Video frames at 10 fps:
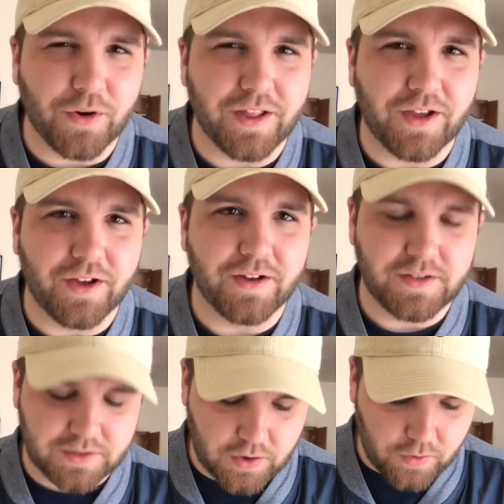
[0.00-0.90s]
really good.
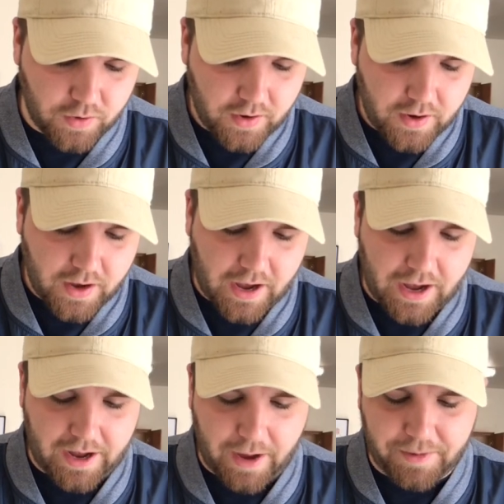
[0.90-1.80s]
So, uh,
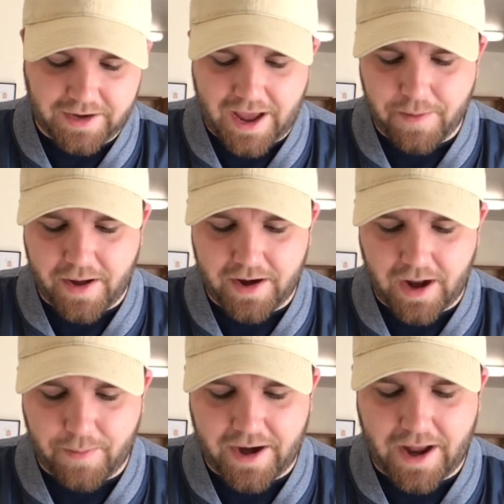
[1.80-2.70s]
I mean, yeah, I might,
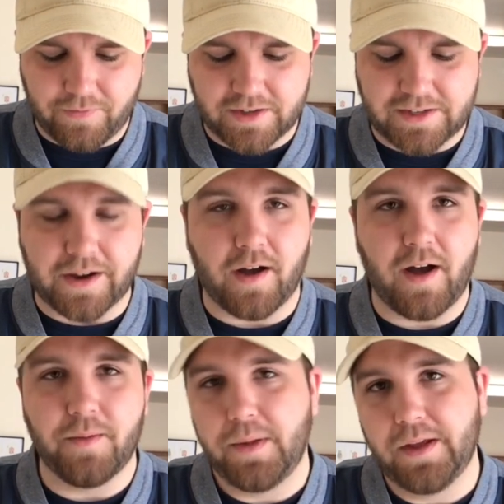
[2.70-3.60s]
I might have this deck
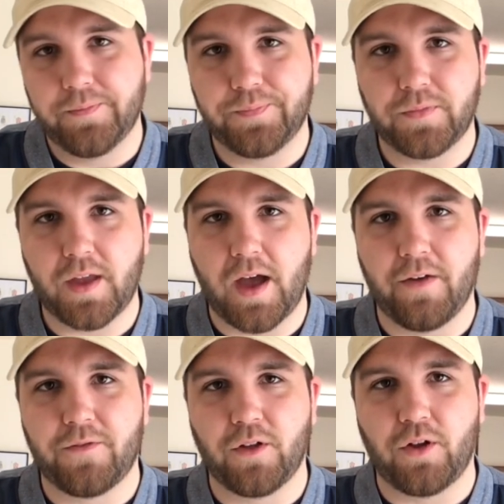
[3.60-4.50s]
on me
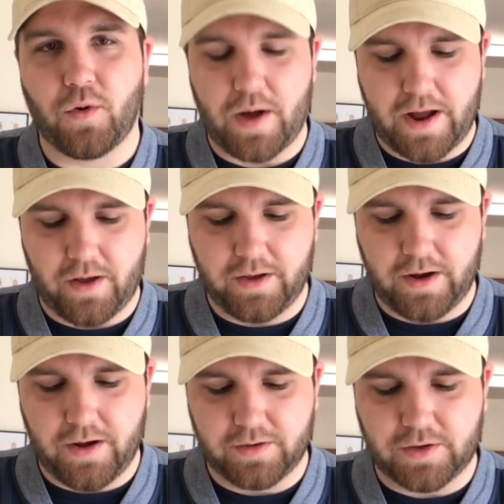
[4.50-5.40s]
uh, for a little while, you
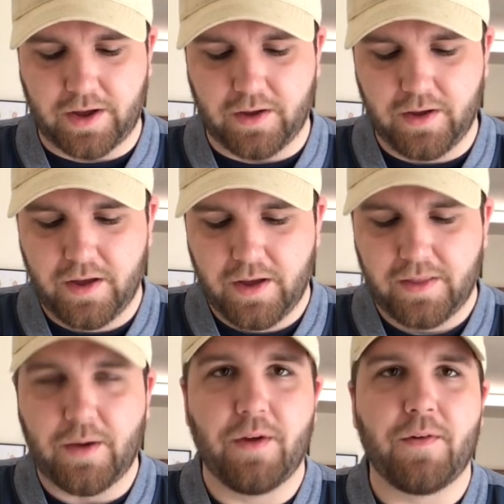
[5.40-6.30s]
know, so I,
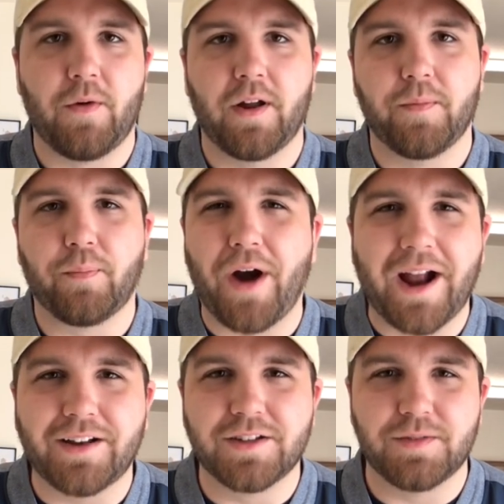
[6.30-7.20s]
that way if I wanna
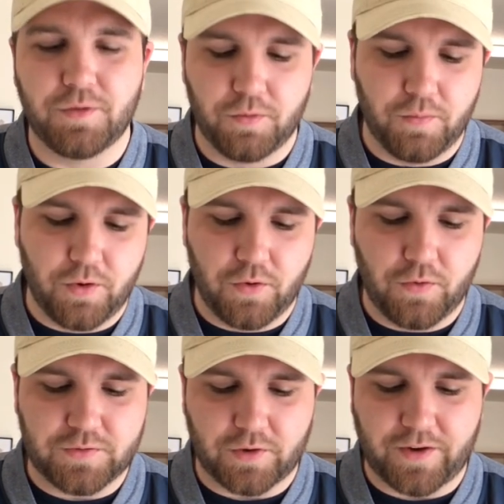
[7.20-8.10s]
practice some new
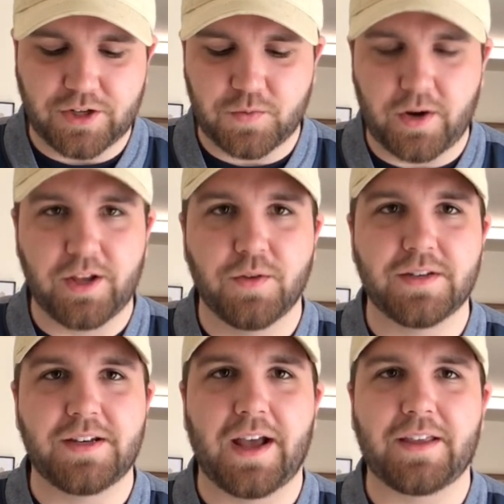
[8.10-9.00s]
moves or if I just wanna use
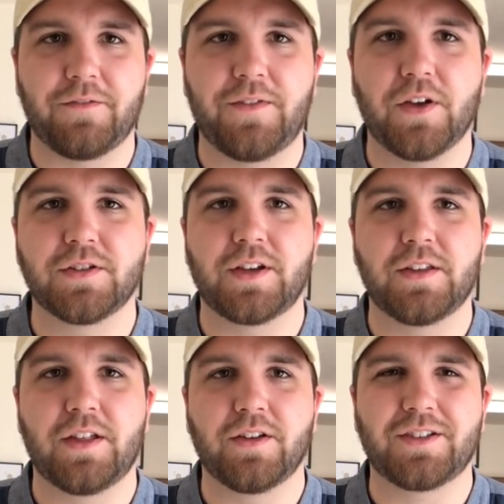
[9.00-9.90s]
a deck that feels
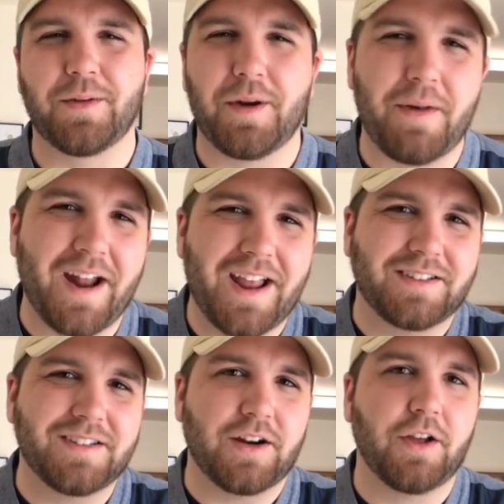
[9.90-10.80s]
good, that looks good, but I'm not
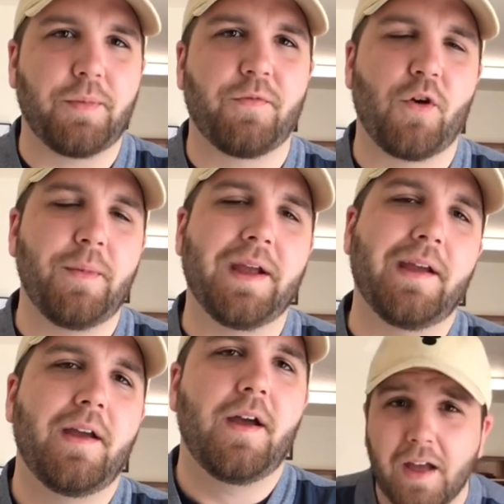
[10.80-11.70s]
necessarily performing,